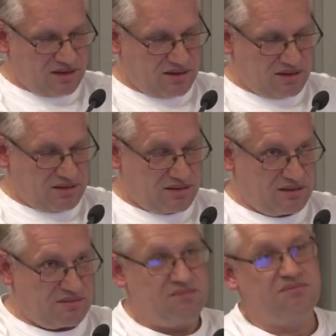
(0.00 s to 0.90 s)

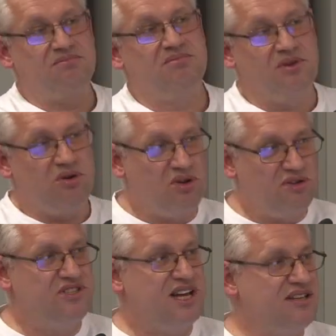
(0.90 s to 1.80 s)
Uh, all
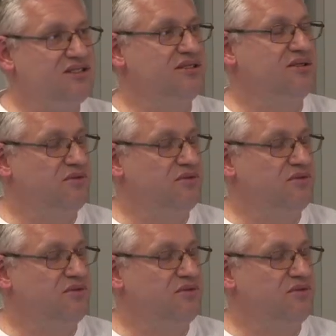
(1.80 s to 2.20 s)
of that,